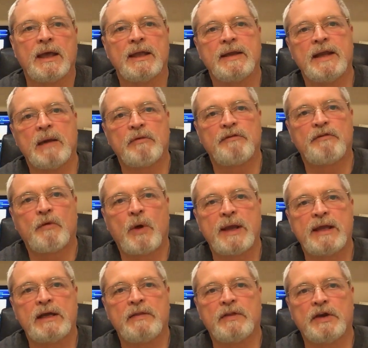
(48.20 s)
Now, before I
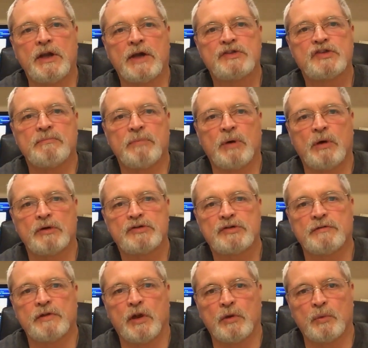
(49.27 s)
get into the nuts and bolts
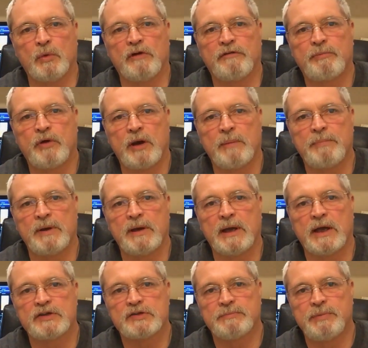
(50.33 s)
of lone wolf prepping
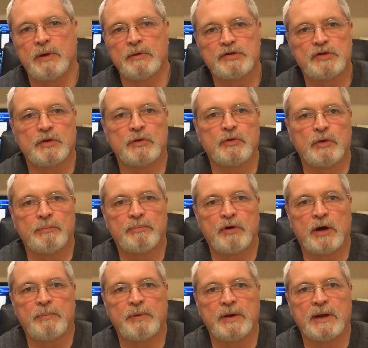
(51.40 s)
as opposed to group
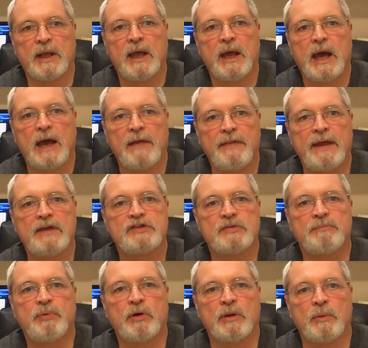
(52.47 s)
prepping, I think it's
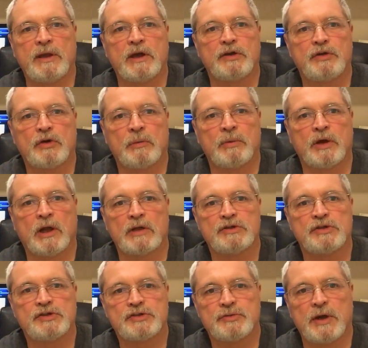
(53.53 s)
important that we get our terminology
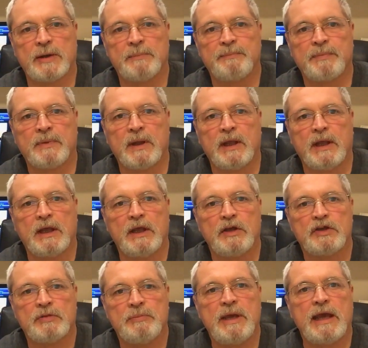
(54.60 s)
straight.
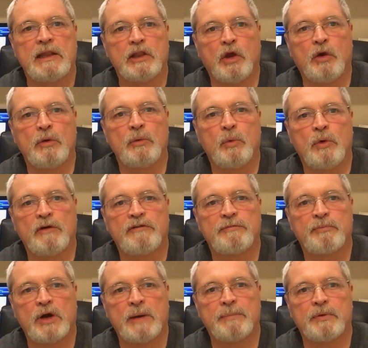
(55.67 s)
To me, a lone wolf
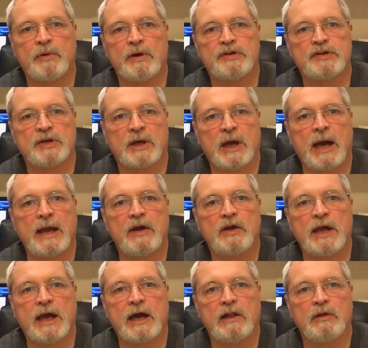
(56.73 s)
prepper is a guy or
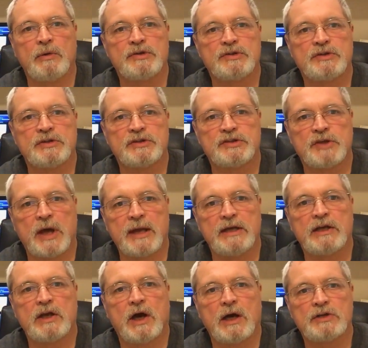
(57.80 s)
gal who has
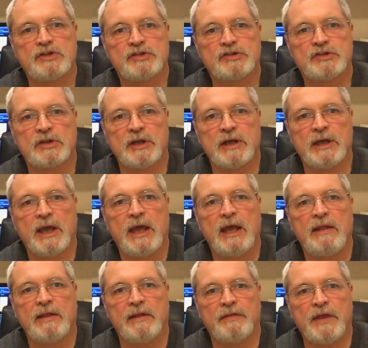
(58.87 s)
decided consciously
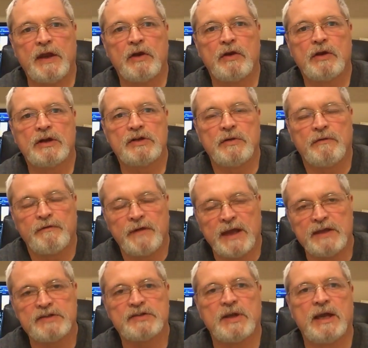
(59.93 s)
that they are going to
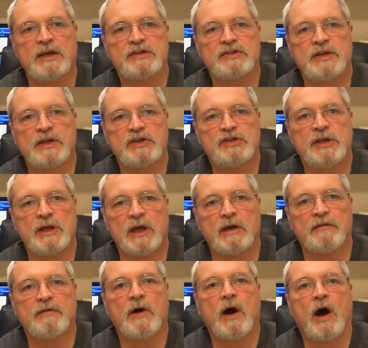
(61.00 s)
face
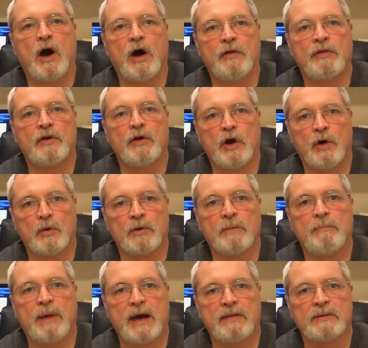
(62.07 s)
SHTF on their own
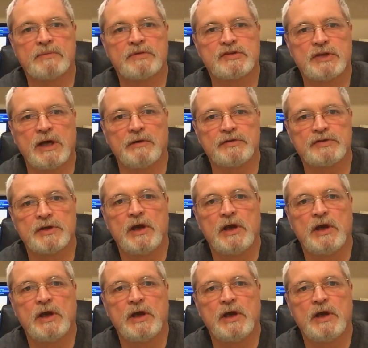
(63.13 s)
by themselves